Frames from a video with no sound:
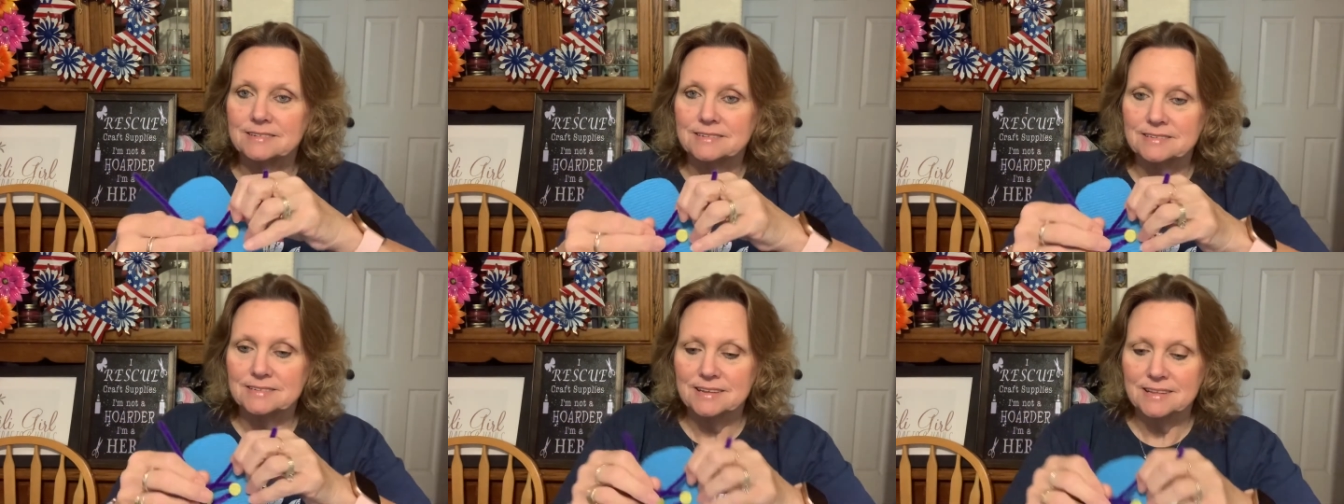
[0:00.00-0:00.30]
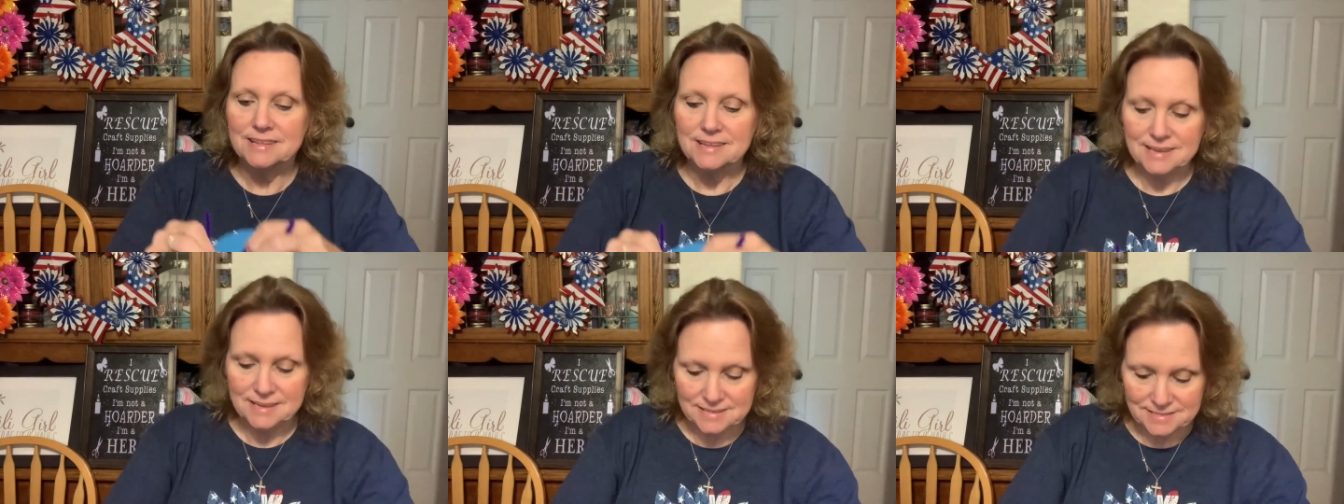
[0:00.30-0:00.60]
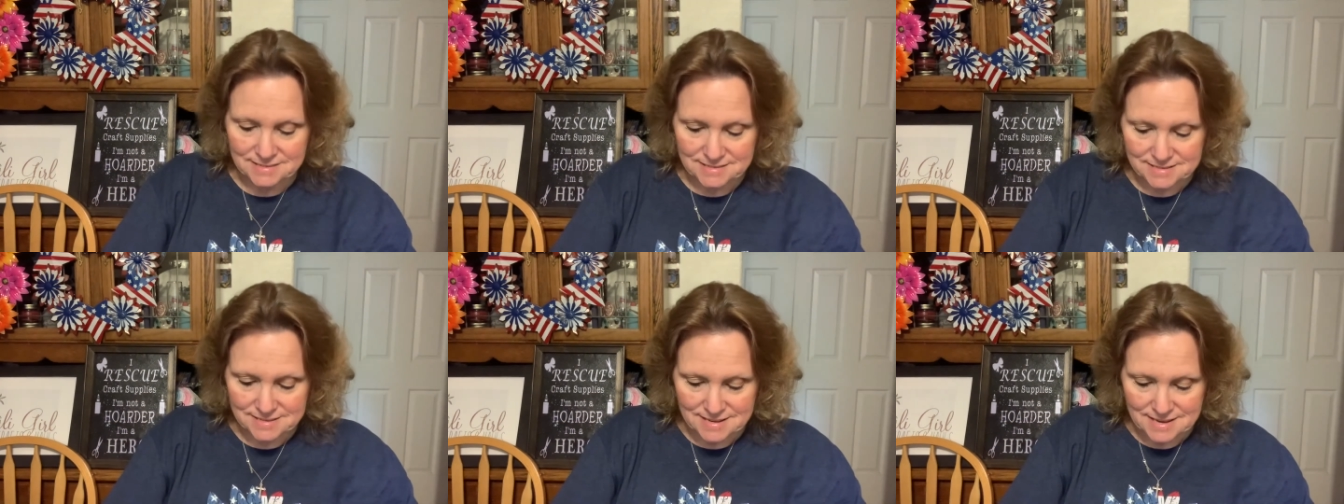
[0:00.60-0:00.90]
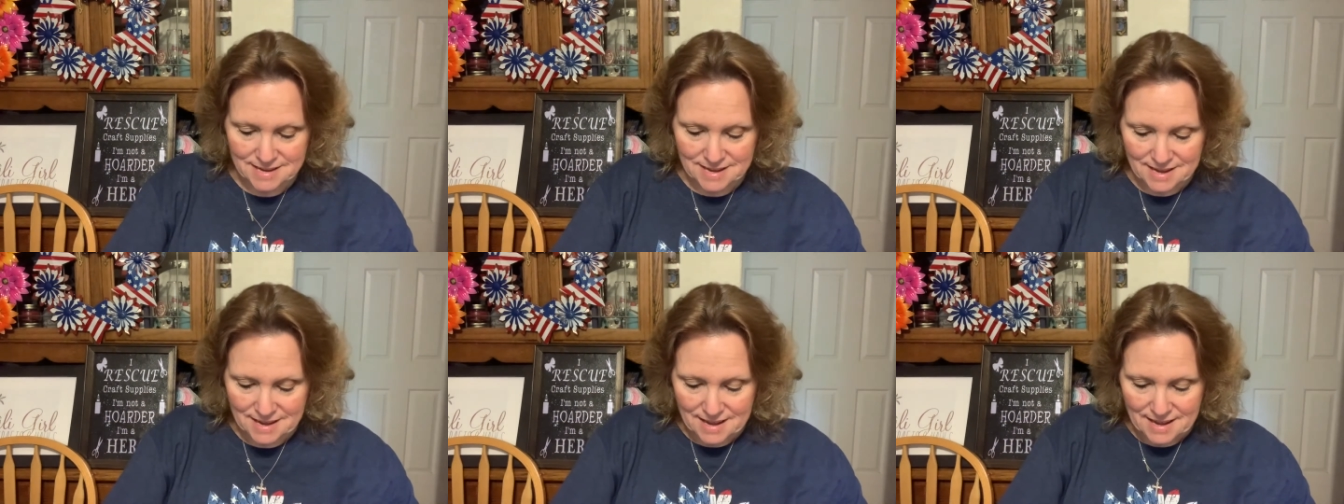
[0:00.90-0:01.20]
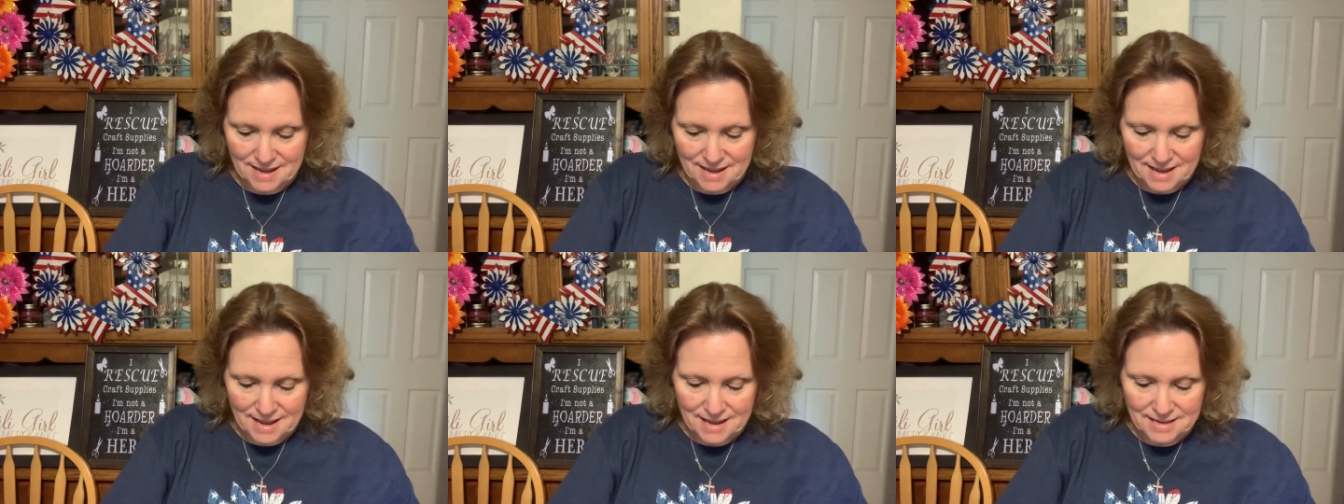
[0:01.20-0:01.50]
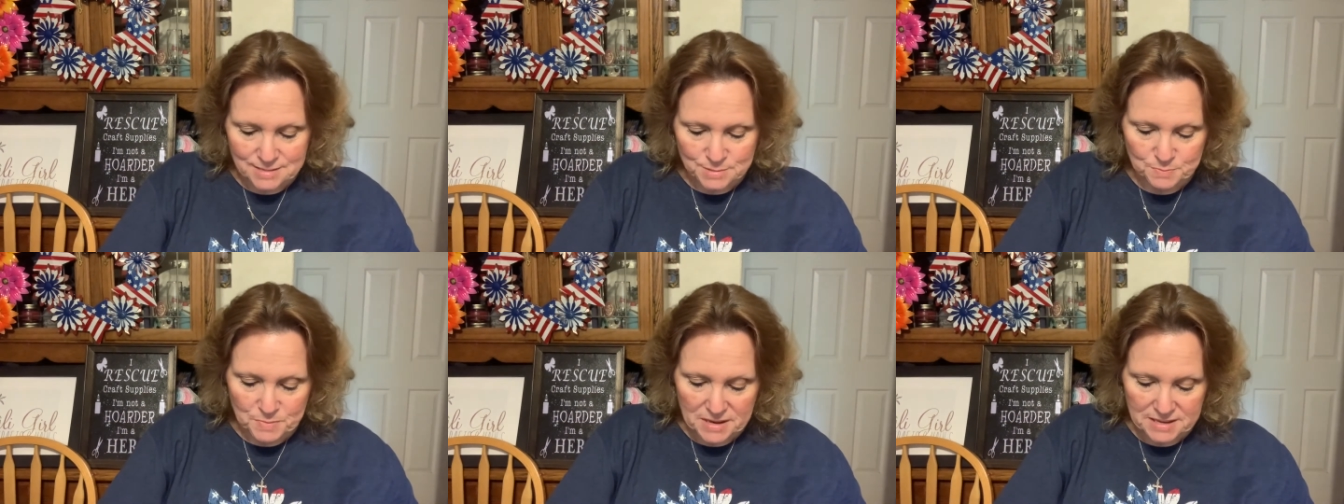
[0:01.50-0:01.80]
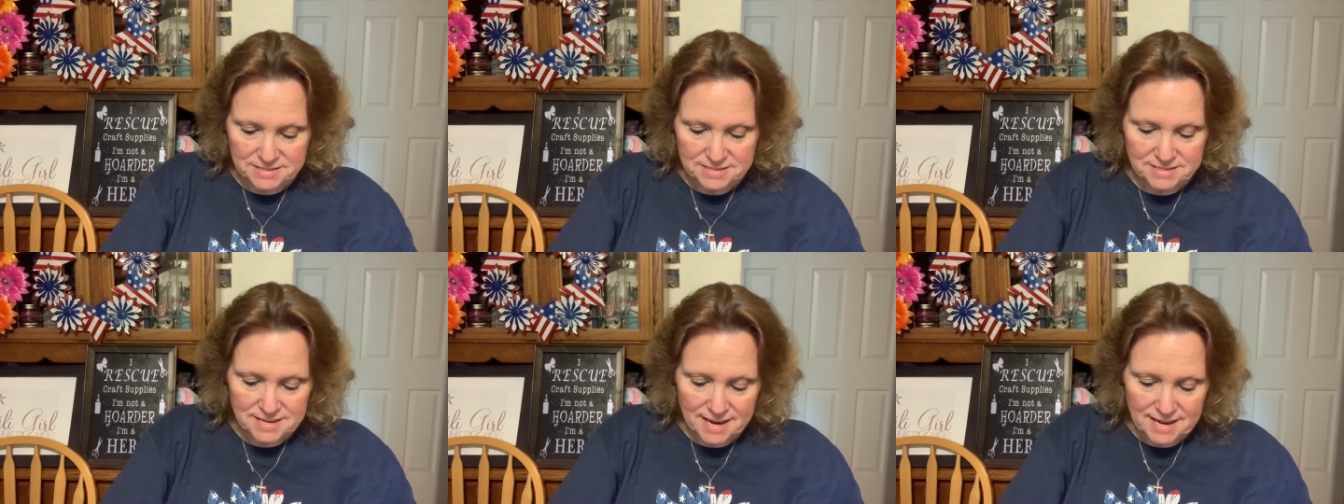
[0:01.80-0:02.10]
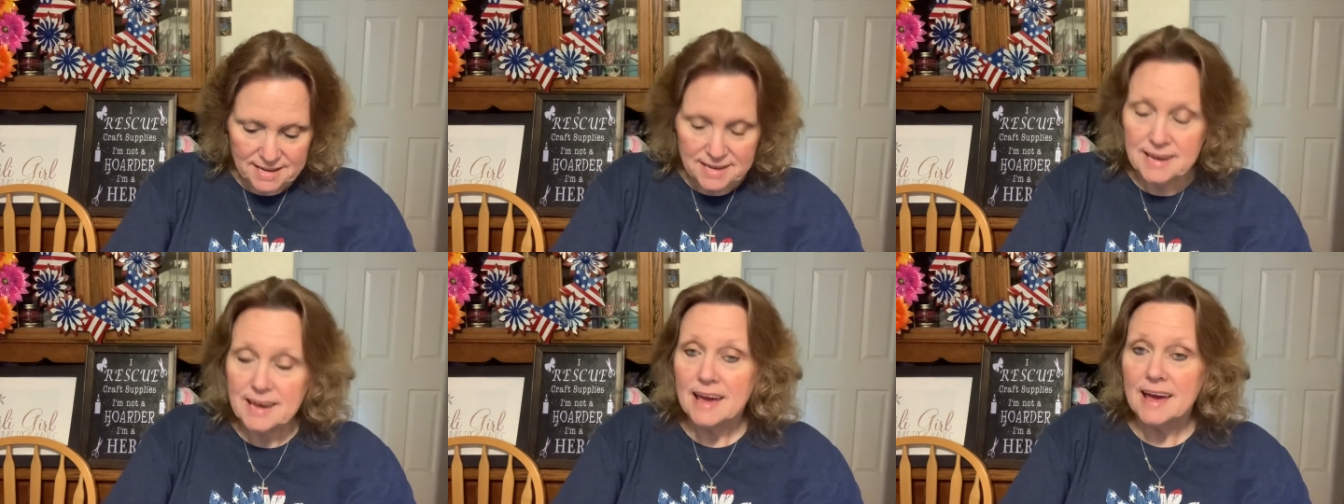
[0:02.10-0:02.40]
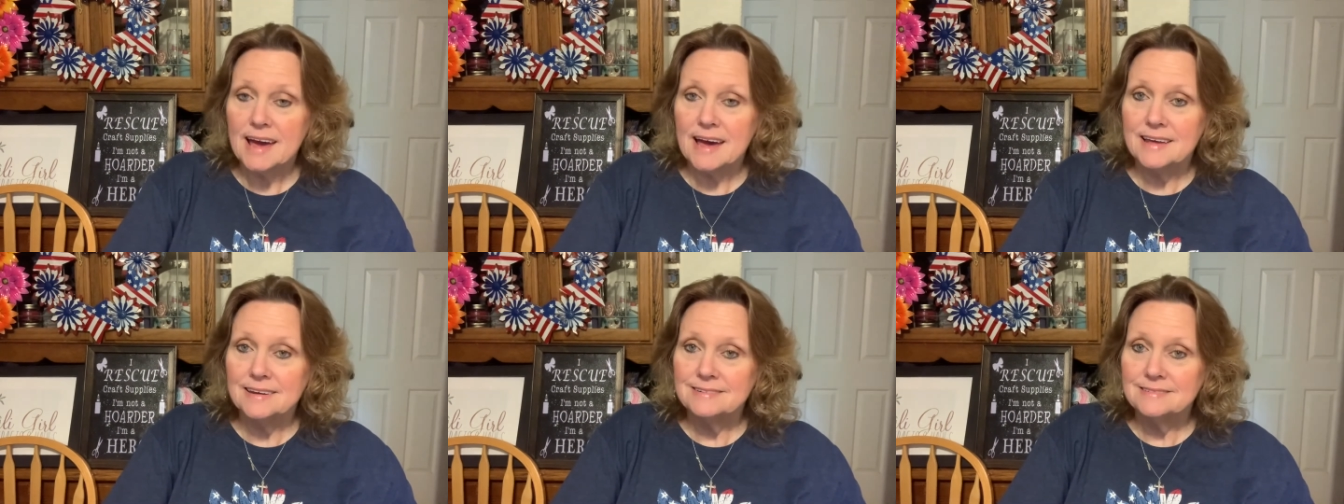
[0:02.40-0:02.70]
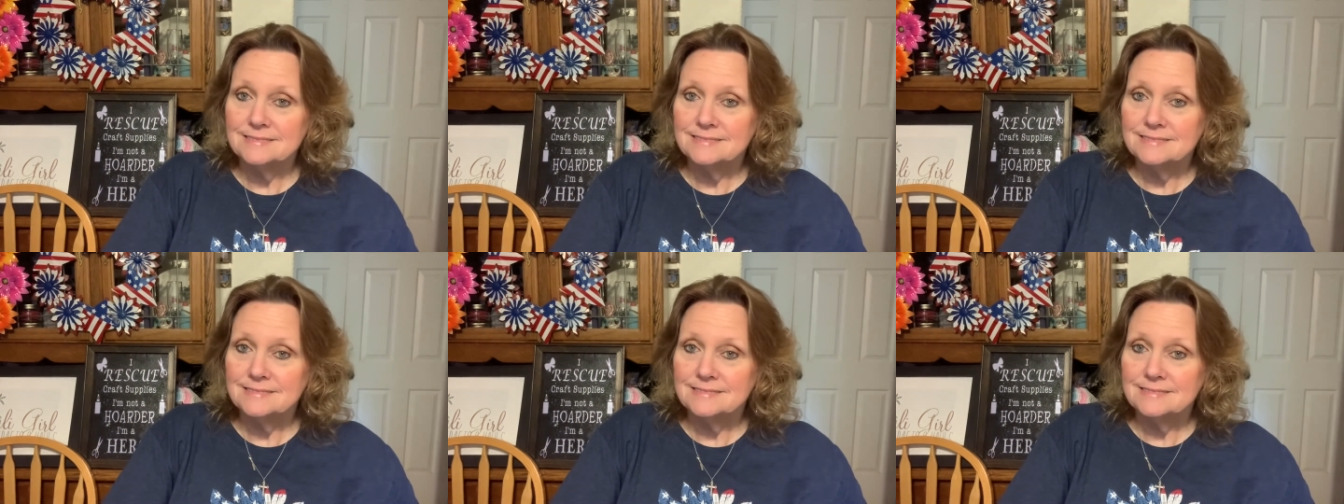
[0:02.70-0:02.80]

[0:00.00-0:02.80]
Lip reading: to this as best I can.